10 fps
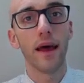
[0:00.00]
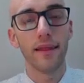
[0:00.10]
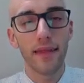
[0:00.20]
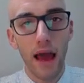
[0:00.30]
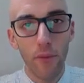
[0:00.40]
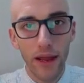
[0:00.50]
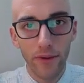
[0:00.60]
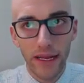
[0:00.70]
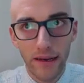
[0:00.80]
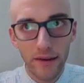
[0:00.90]
And then that
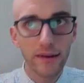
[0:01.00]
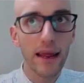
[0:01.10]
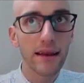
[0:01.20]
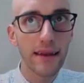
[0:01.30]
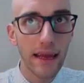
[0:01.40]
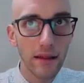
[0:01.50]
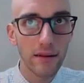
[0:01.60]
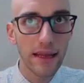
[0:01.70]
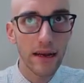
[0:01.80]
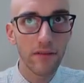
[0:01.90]
way we can kind of
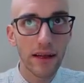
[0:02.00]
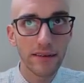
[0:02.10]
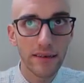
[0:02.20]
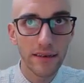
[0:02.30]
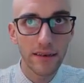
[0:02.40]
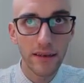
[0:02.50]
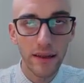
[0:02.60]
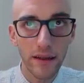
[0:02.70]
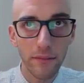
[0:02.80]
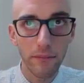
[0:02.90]
tailor the intervention
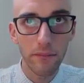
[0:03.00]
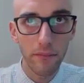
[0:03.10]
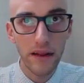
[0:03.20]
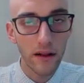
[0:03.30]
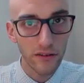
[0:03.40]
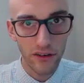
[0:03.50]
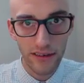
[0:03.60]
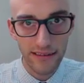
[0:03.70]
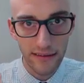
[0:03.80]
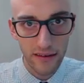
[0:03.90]
to be
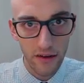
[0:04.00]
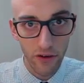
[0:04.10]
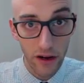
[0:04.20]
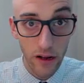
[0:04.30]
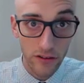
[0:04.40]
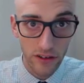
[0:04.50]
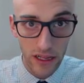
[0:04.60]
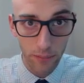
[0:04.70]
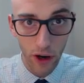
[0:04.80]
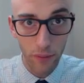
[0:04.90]
culturally sensitive or
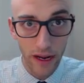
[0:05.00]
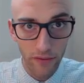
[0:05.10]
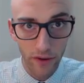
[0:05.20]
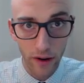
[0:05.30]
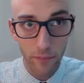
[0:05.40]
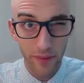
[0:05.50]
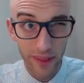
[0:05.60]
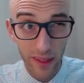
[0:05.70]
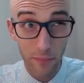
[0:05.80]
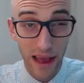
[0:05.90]
culturally appropriate for
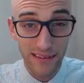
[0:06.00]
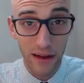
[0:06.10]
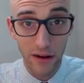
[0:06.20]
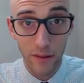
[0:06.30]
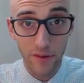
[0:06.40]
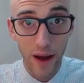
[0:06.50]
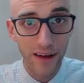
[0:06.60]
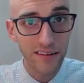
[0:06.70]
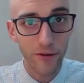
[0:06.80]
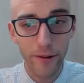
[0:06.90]
the best outcomes
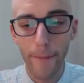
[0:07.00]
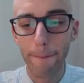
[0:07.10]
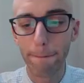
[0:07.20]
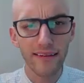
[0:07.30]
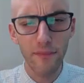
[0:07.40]
possible.